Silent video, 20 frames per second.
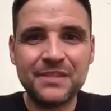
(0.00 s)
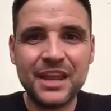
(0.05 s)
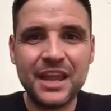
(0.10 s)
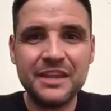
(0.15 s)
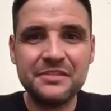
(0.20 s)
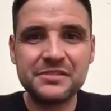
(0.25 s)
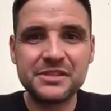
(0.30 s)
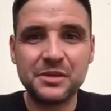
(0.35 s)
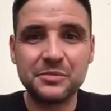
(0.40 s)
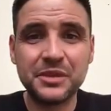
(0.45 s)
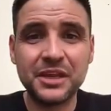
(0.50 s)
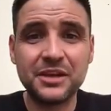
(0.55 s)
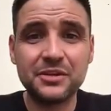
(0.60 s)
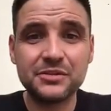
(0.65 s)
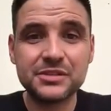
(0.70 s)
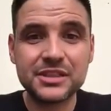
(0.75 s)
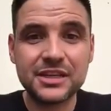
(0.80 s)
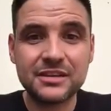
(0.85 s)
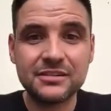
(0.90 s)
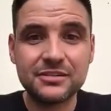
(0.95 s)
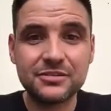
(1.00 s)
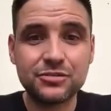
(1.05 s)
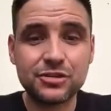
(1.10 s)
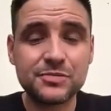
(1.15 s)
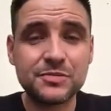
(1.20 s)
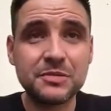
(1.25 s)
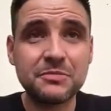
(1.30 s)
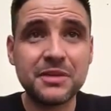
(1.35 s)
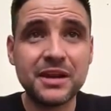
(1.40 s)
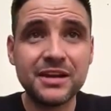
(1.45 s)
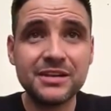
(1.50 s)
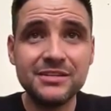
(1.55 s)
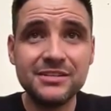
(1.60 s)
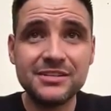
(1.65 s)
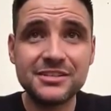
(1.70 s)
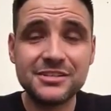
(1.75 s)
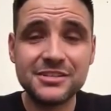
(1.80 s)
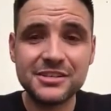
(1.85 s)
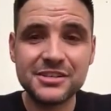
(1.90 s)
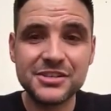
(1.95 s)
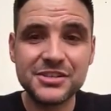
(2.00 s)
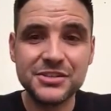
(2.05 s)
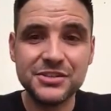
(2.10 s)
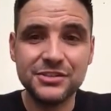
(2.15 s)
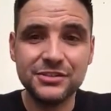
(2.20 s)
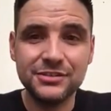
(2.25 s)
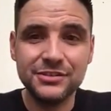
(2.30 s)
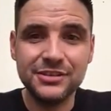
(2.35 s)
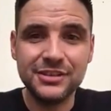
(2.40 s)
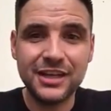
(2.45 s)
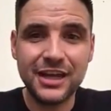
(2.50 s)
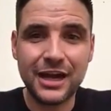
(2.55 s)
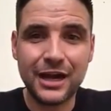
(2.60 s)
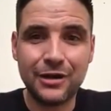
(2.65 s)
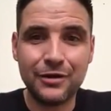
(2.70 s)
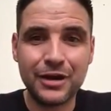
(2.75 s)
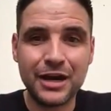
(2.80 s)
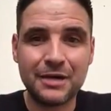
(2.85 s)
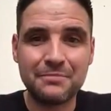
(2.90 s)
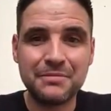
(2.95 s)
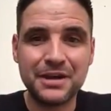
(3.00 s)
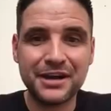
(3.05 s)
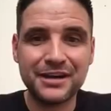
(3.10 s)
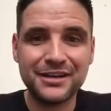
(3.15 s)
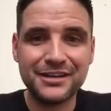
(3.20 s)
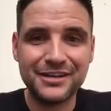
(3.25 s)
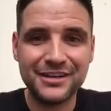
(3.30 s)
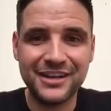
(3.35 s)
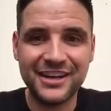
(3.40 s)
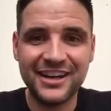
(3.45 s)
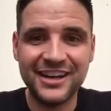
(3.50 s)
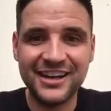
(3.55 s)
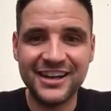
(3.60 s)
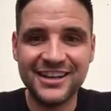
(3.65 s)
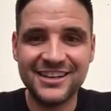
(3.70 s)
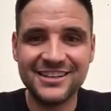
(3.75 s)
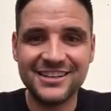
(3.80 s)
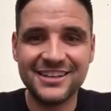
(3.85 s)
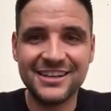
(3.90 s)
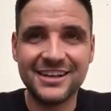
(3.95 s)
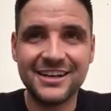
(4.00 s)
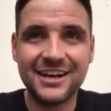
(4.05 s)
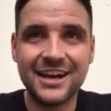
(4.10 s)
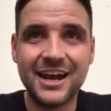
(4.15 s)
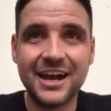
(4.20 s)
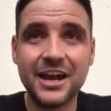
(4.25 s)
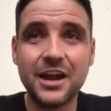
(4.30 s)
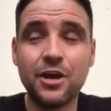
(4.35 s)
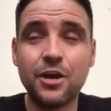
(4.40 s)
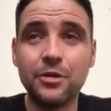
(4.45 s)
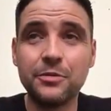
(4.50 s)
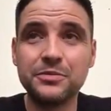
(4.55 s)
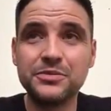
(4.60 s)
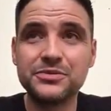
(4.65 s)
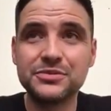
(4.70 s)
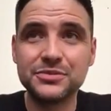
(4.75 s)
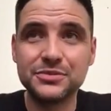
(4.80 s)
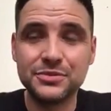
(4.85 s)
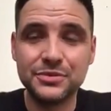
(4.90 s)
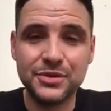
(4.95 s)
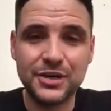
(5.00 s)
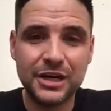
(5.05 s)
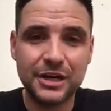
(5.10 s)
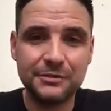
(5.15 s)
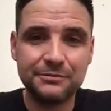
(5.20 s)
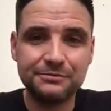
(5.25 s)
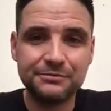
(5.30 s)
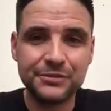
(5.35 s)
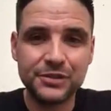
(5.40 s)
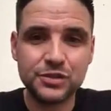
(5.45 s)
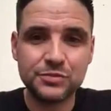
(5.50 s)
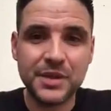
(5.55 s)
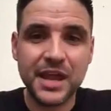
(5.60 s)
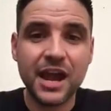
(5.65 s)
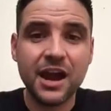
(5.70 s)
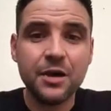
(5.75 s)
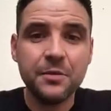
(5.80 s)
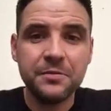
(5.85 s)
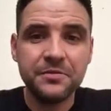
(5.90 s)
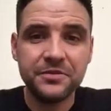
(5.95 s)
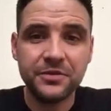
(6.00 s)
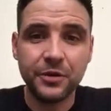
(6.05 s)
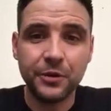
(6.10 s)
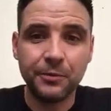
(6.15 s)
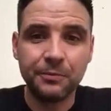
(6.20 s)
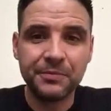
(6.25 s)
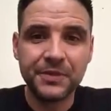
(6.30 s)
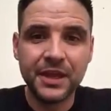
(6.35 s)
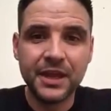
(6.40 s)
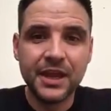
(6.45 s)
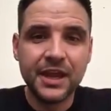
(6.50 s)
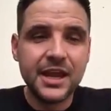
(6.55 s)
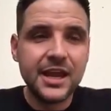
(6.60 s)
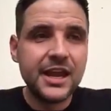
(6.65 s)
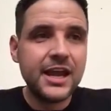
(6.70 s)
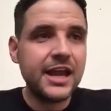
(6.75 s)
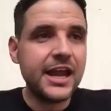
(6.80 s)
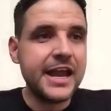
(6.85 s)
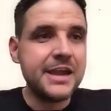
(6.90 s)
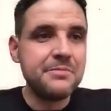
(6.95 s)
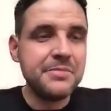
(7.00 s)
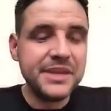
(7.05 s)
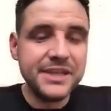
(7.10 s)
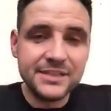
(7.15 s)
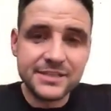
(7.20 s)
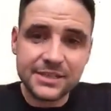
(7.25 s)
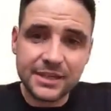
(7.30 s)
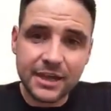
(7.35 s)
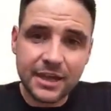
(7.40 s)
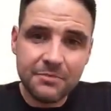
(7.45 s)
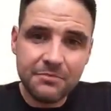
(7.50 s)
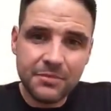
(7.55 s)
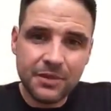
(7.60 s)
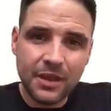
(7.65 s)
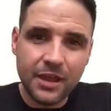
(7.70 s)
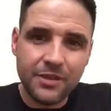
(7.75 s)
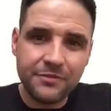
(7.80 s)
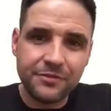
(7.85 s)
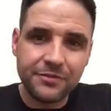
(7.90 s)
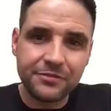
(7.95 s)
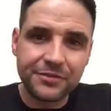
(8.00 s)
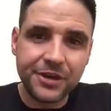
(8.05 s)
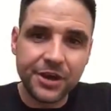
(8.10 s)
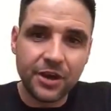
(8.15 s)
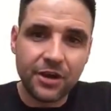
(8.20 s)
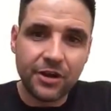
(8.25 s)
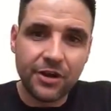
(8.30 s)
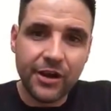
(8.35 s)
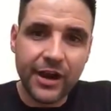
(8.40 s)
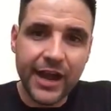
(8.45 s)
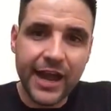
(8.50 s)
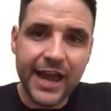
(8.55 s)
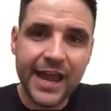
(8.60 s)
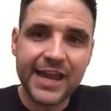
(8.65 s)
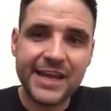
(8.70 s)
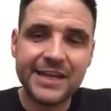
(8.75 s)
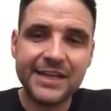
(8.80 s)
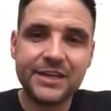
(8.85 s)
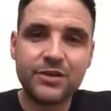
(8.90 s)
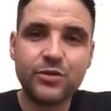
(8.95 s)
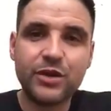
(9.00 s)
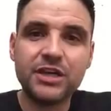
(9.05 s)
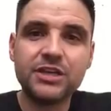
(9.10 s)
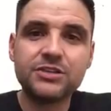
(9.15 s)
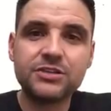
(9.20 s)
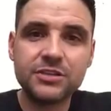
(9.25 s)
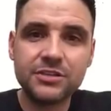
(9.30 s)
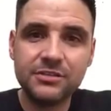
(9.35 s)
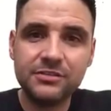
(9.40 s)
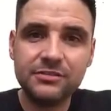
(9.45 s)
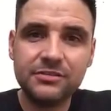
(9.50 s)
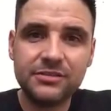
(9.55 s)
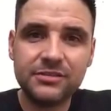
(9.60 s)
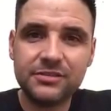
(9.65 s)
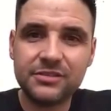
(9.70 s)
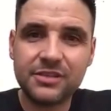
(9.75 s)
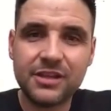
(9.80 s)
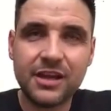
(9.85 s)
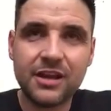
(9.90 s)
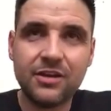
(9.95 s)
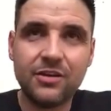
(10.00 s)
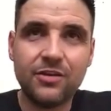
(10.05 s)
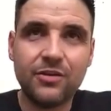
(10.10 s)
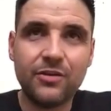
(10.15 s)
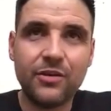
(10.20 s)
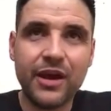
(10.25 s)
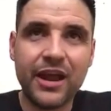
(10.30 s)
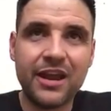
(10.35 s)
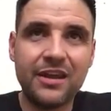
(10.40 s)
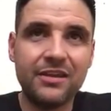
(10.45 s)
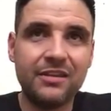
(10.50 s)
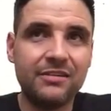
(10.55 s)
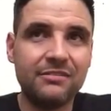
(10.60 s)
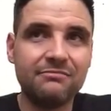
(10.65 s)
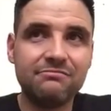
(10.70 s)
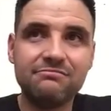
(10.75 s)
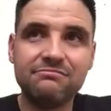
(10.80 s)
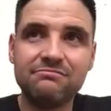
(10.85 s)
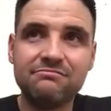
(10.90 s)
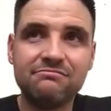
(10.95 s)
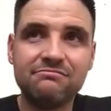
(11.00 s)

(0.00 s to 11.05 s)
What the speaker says: if something else crosses my mind soon, I'll come back, and I hope to be helpful. In the meantime, if you've got any questions or any